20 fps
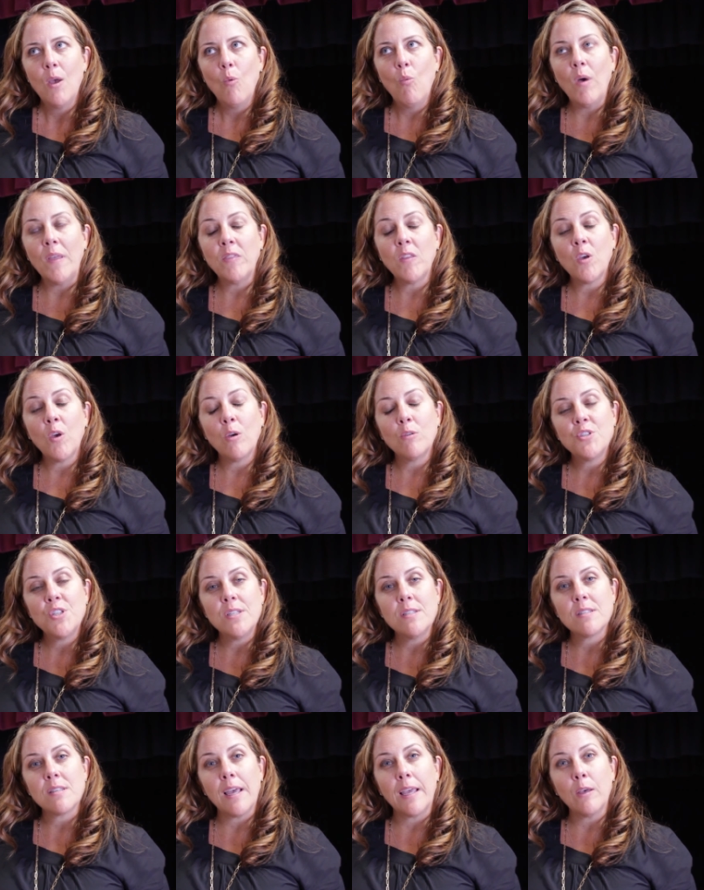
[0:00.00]
what the
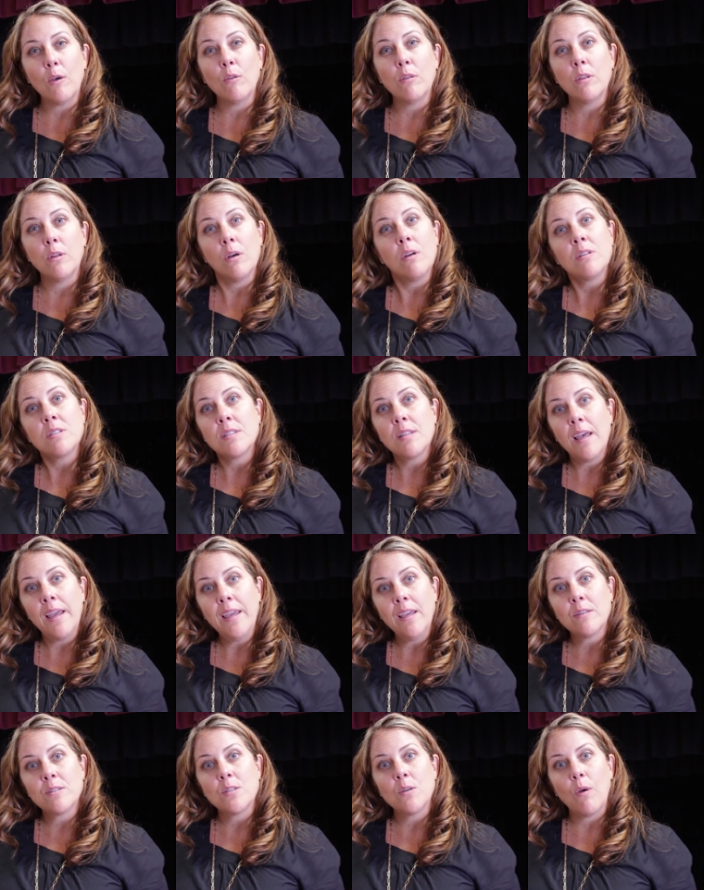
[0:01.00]
coaching cycle looks
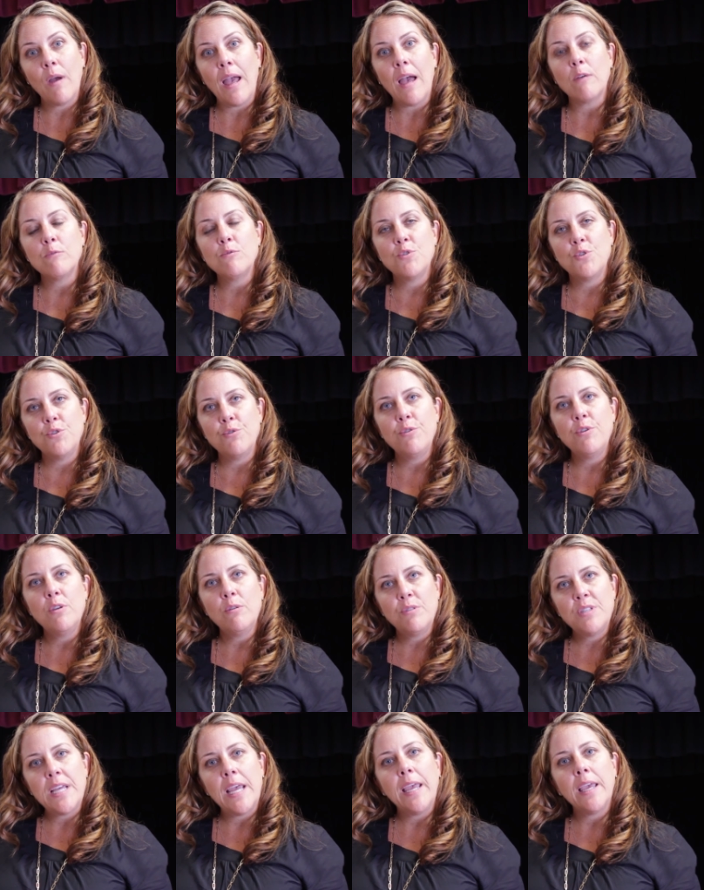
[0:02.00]
like. So how do
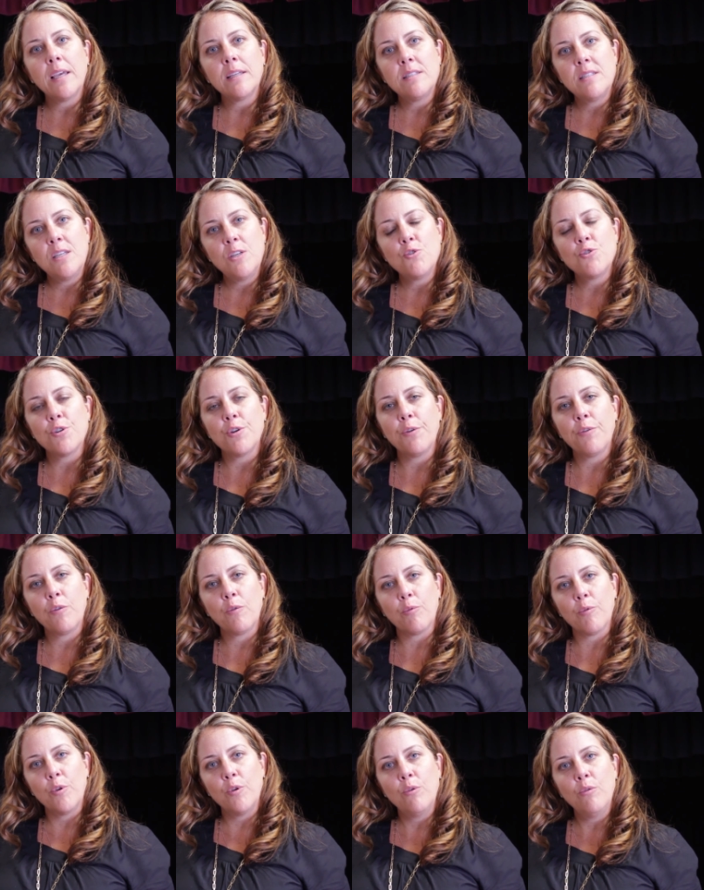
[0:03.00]
you take a teacher
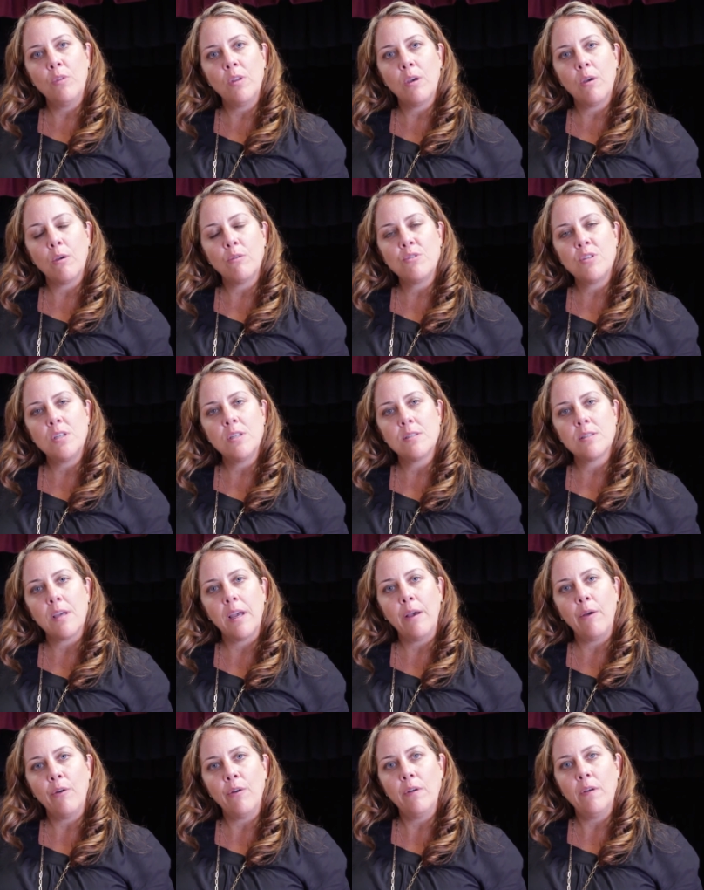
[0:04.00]
through the coaching
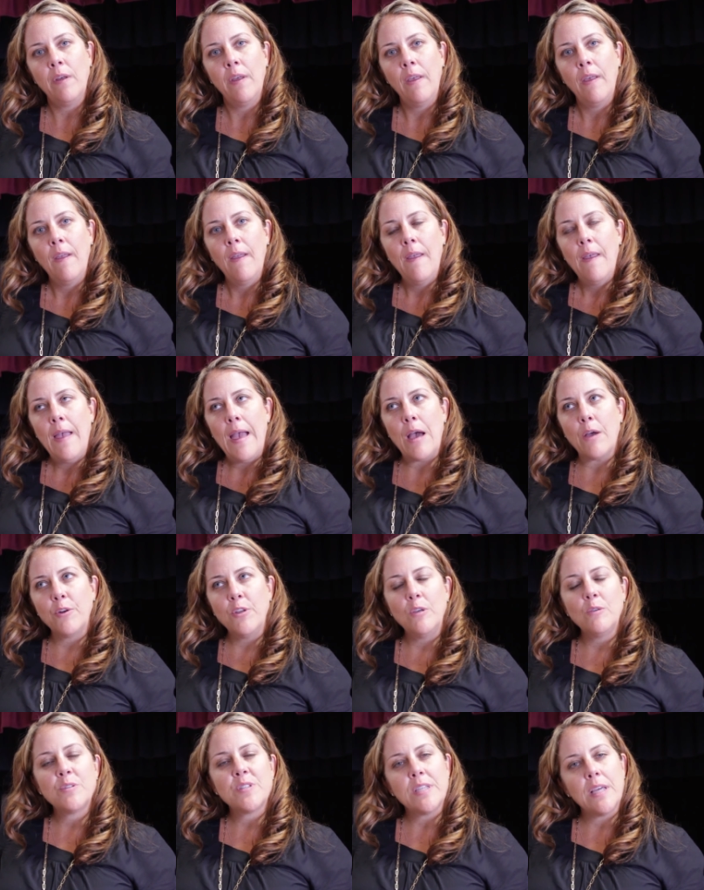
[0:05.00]
cycle? How
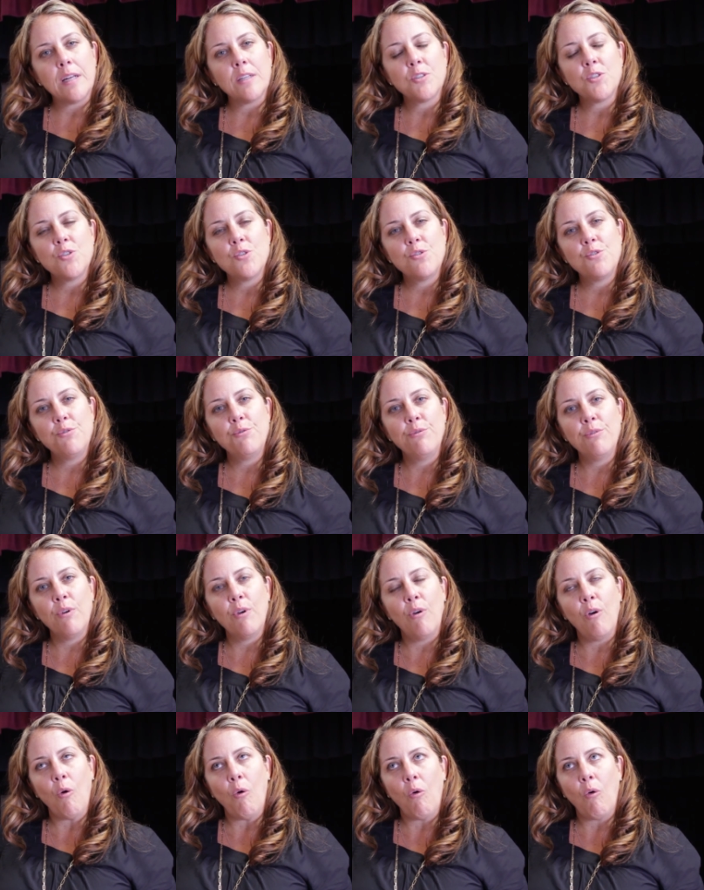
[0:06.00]
do you set a student
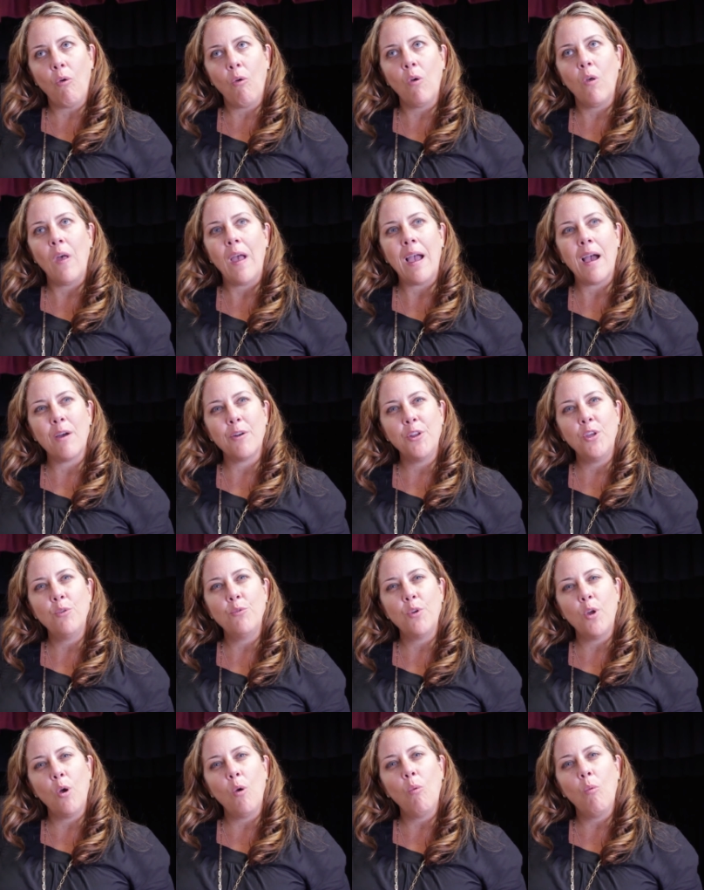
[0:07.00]
goal? How do you
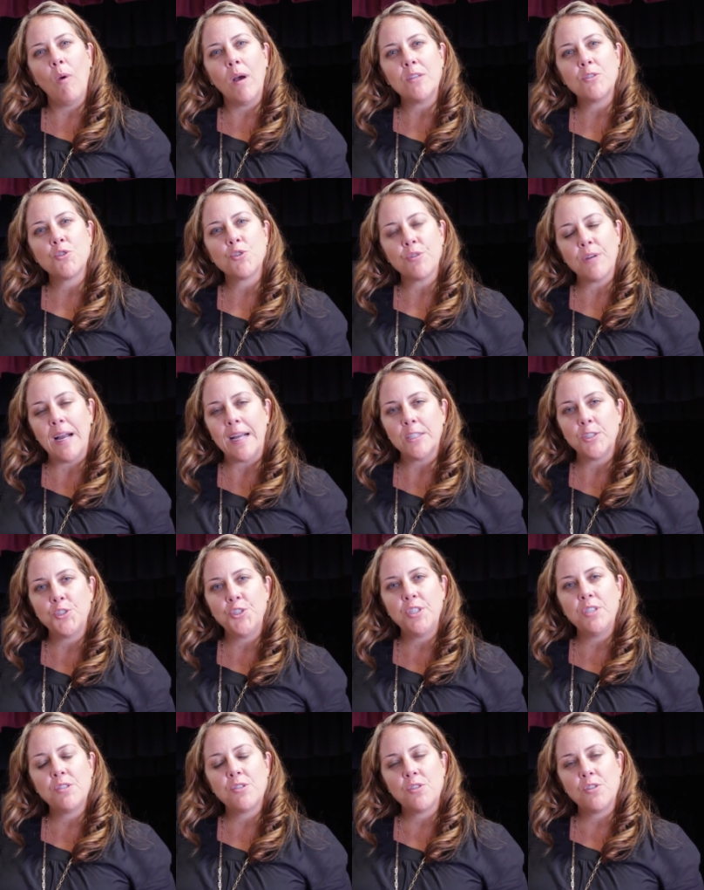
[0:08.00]
know what
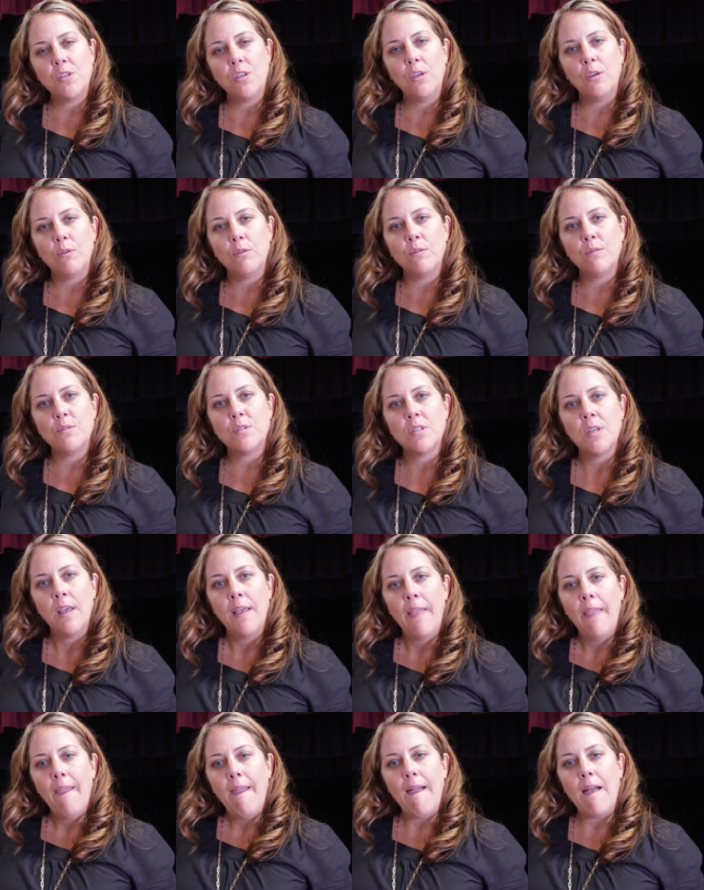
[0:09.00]
strategies to use?
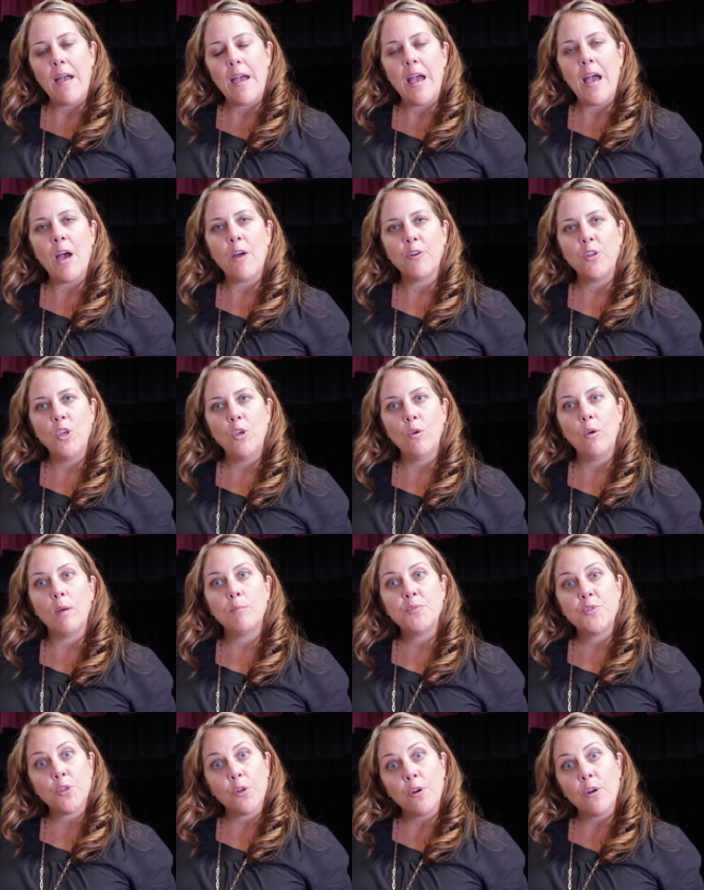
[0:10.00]
uh, how do you
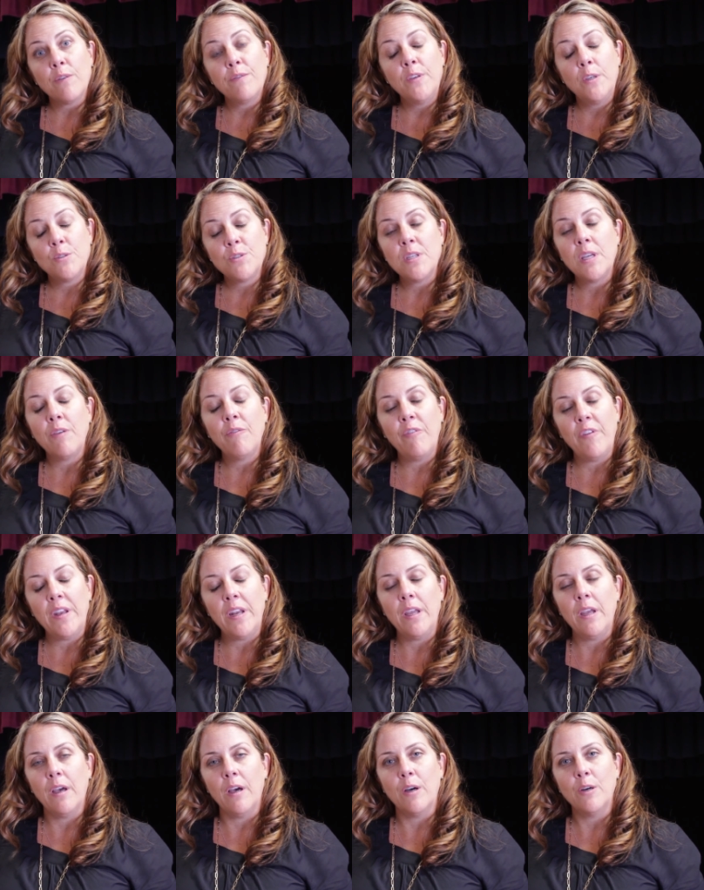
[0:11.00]
observe using
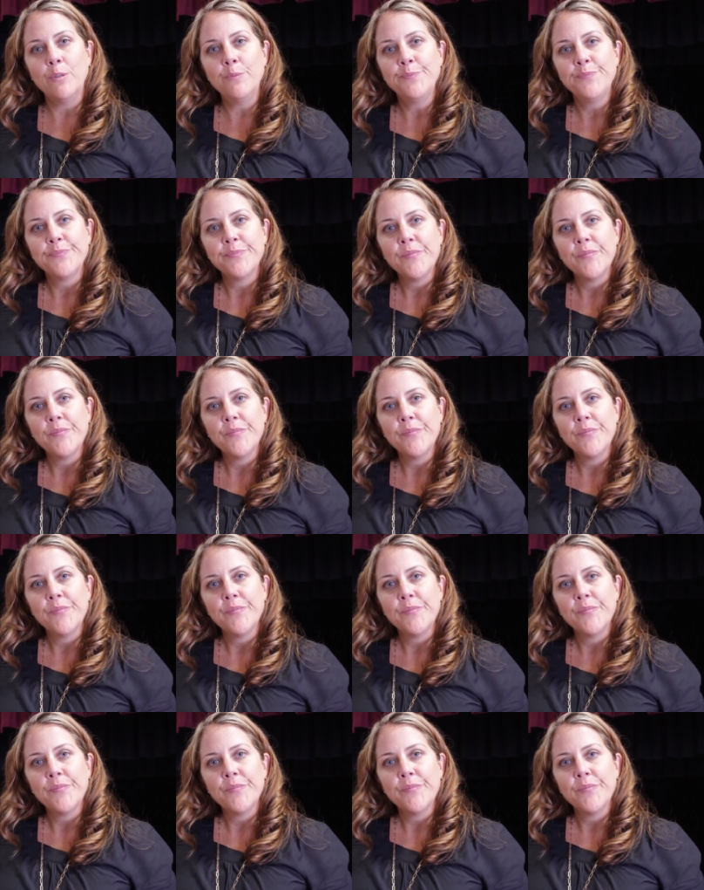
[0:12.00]
video,